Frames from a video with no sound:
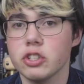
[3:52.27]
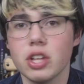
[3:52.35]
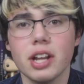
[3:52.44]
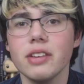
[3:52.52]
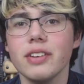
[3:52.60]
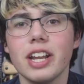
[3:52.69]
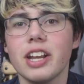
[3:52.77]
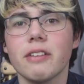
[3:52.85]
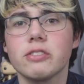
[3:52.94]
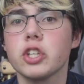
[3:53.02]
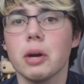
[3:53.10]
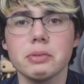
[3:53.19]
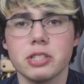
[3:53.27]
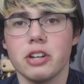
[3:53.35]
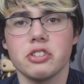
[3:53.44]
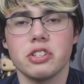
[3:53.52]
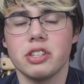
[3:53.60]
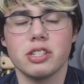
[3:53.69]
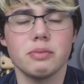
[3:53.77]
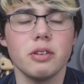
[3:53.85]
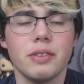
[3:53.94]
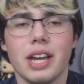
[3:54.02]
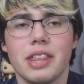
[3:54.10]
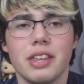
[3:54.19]
There's not even enough jump scares in this
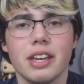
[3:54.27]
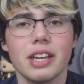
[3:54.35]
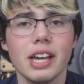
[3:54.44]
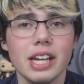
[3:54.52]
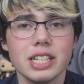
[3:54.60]
movie, I think,